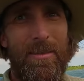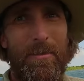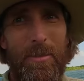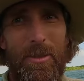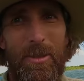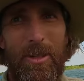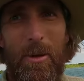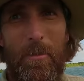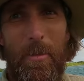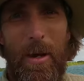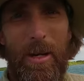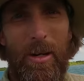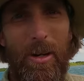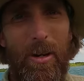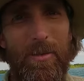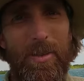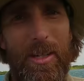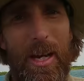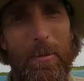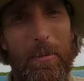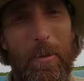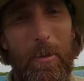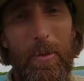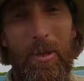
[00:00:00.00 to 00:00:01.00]
But no mangrove
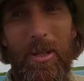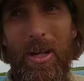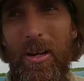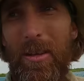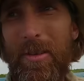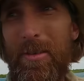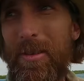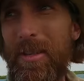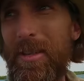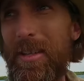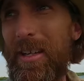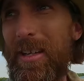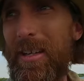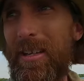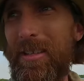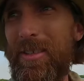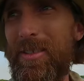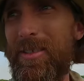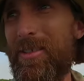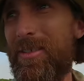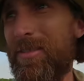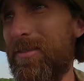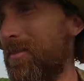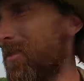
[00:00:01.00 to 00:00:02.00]
jack, but we know they're in there
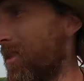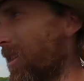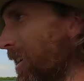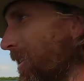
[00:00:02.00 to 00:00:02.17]
because the